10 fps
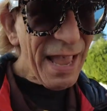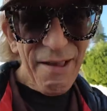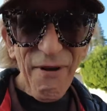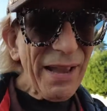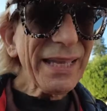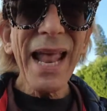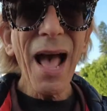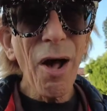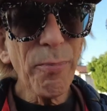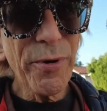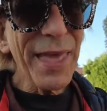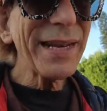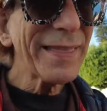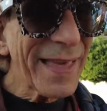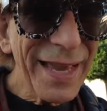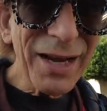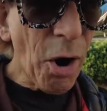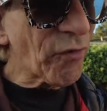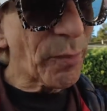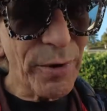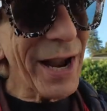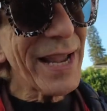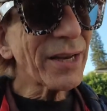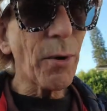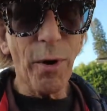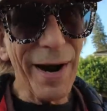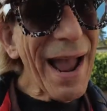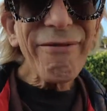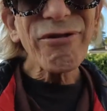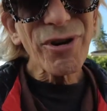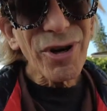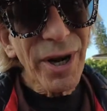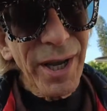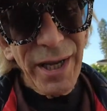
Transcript: if I can help with anything over break or ever,